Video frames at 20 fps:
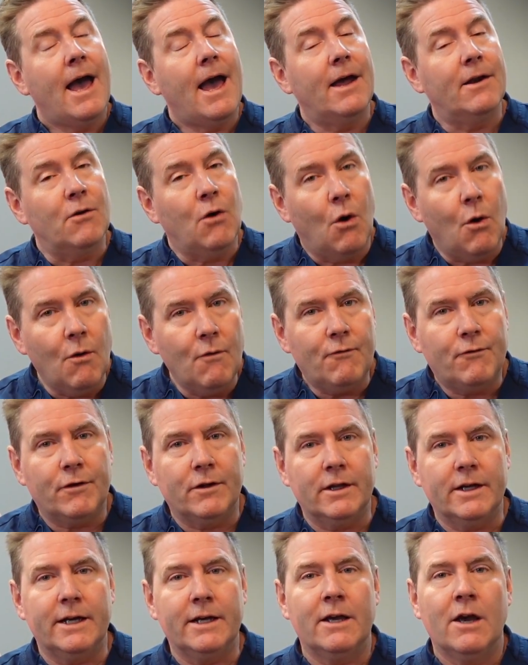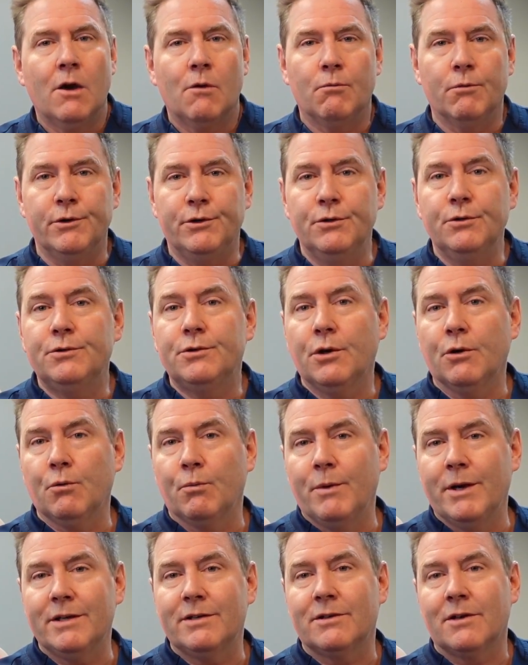and hopefully reduce her
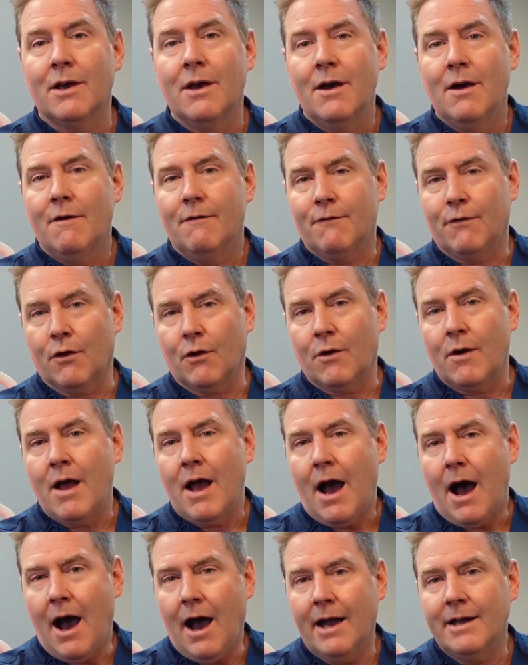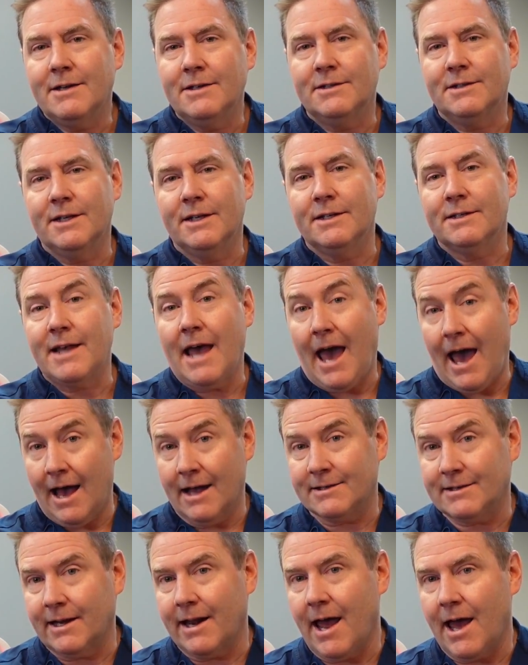risk for eye disease
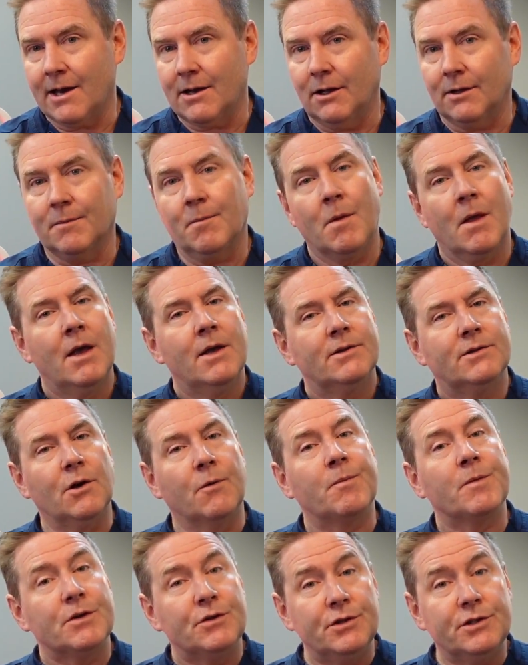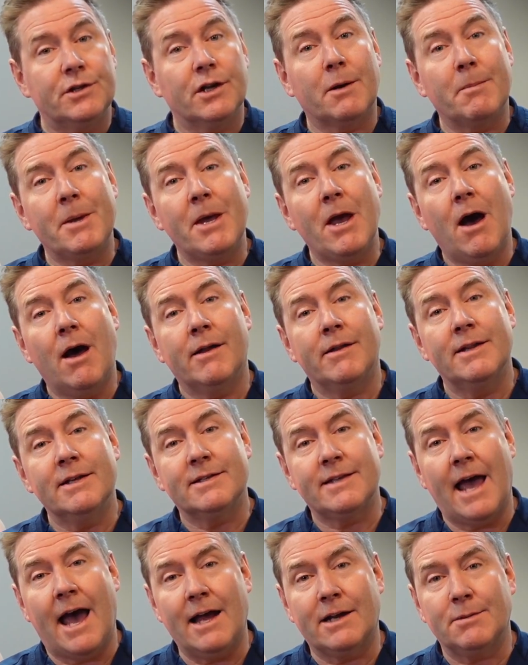as an adult. So she's gonna be on this
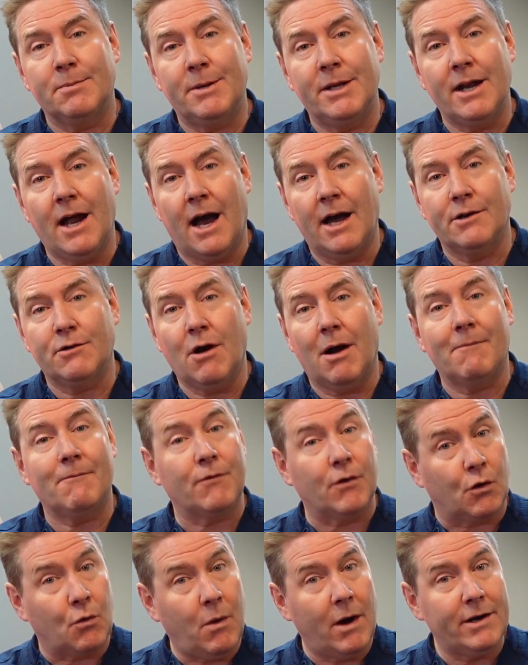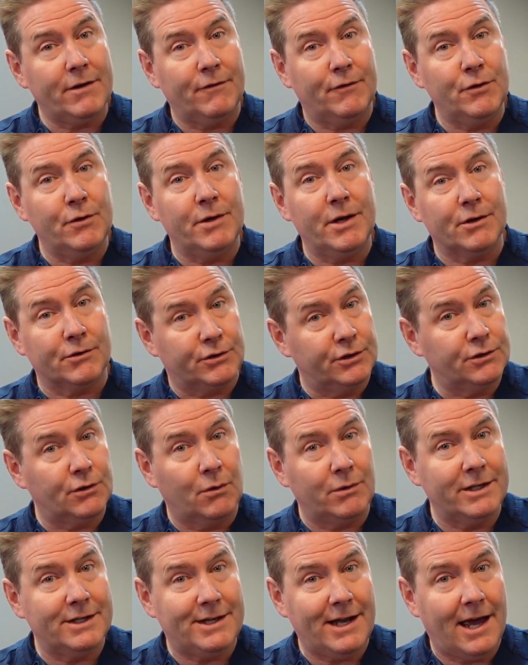atropine eye drop for quite a few years. She's
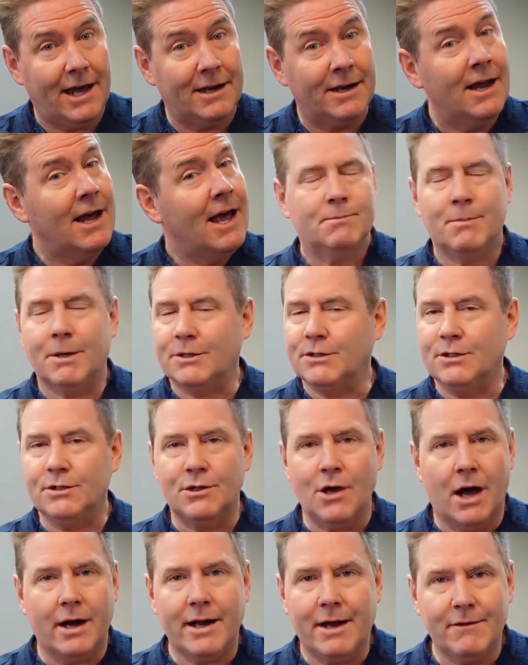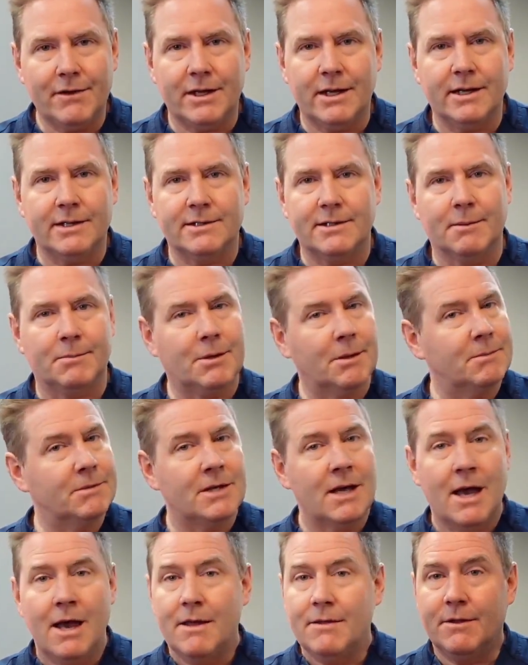only 10, but she's not having any symptoms.
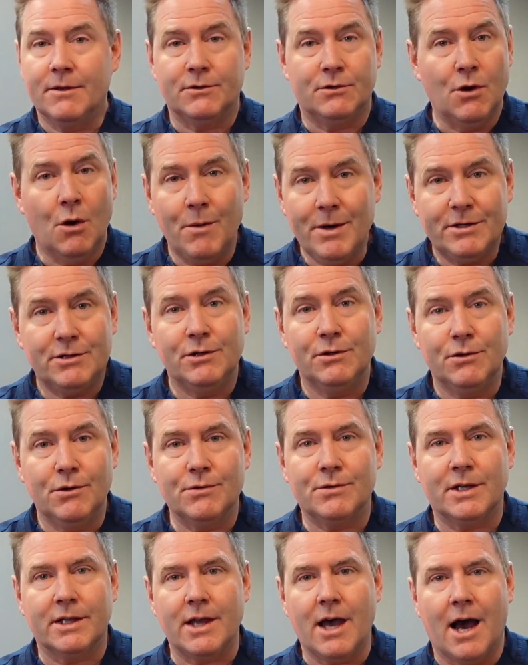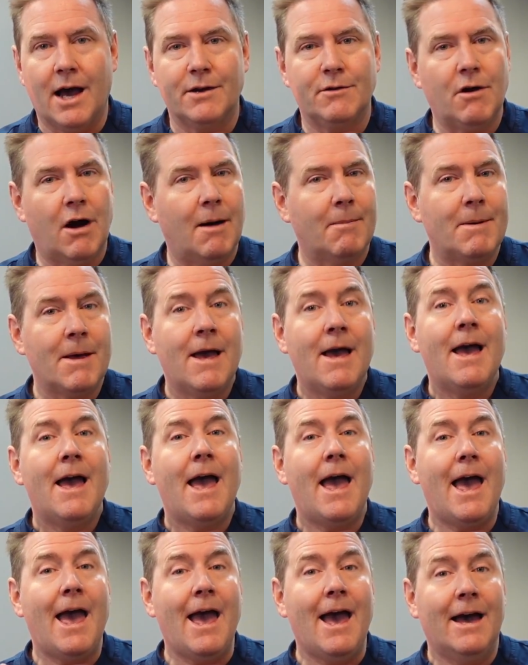There's no issue using the eye drop,
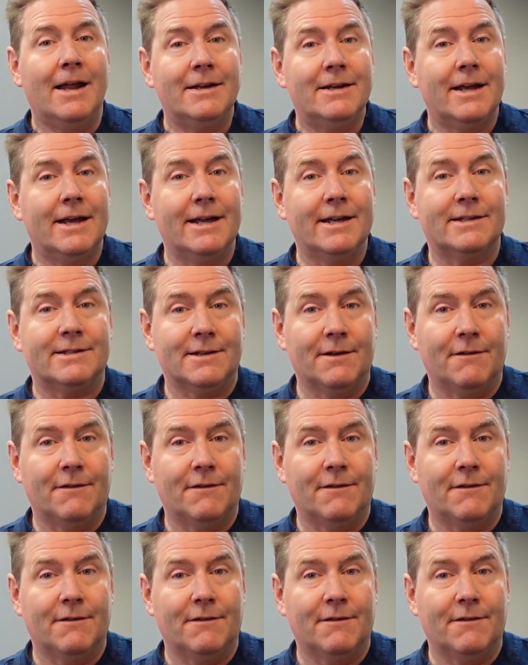and it's